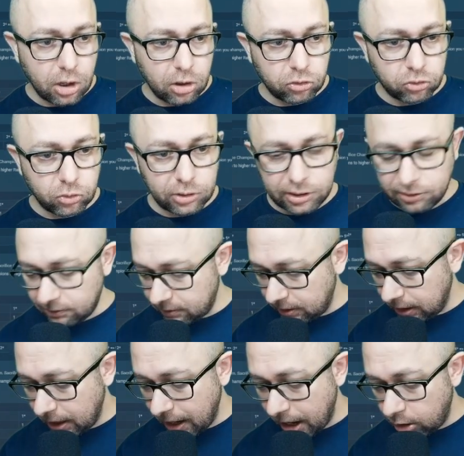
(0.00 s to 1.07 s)
So let's
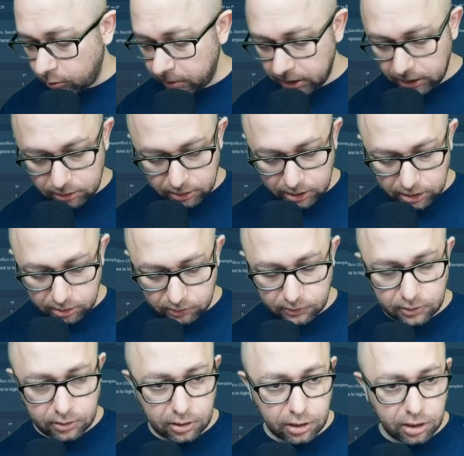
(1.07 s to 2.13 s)
see how many
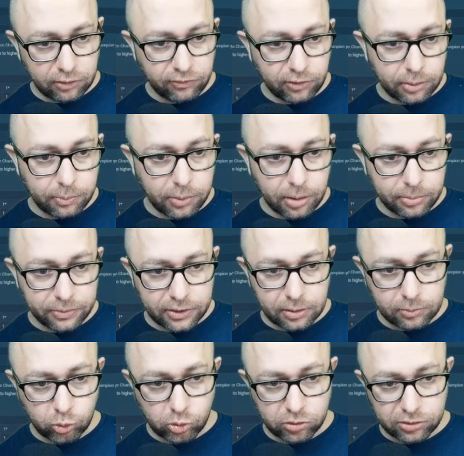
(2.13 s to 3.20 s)
rares, if I pump
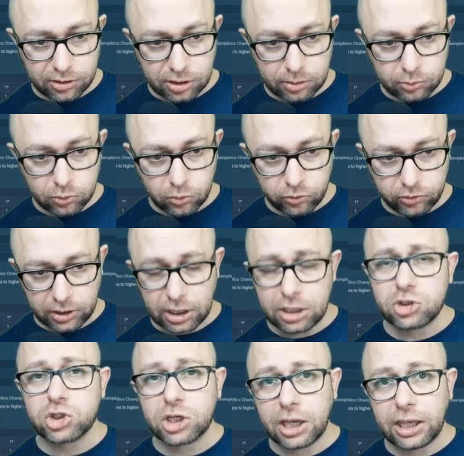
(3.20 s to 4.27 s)
them with 3 brews
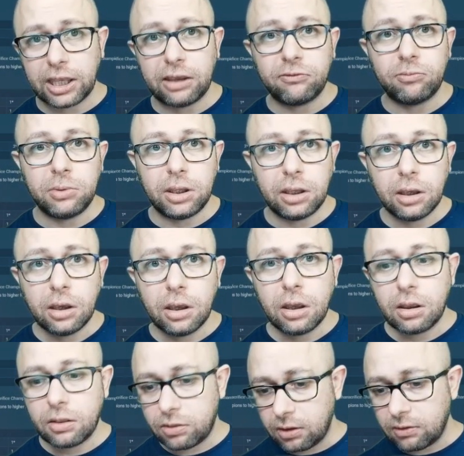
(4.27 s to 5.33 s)
each, can give me
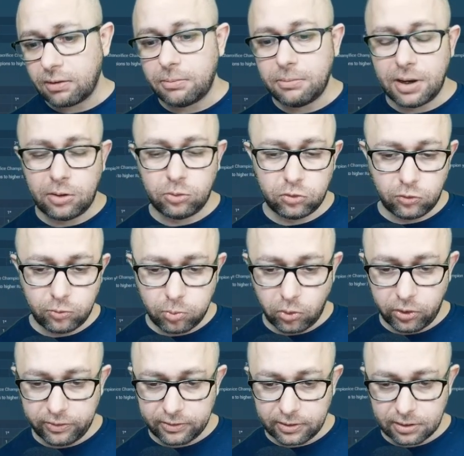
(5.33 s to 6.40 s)
this amount of
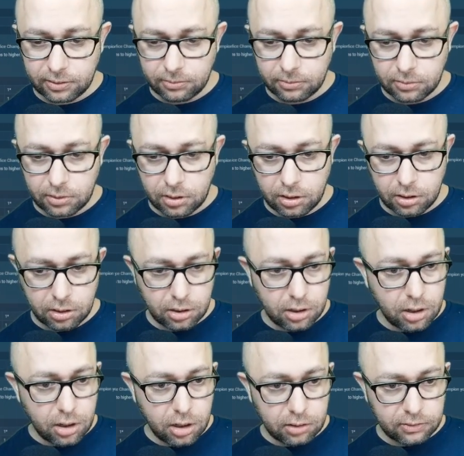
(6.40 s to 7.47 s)
points
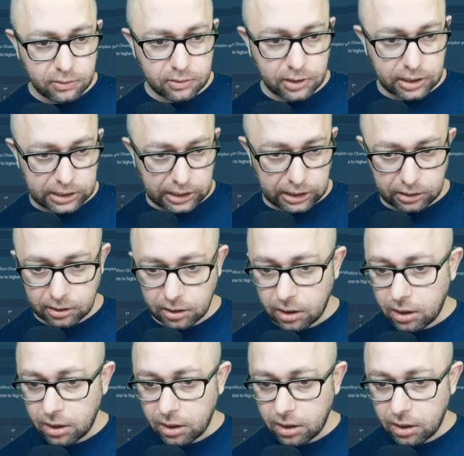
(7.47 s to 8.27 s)
that I need.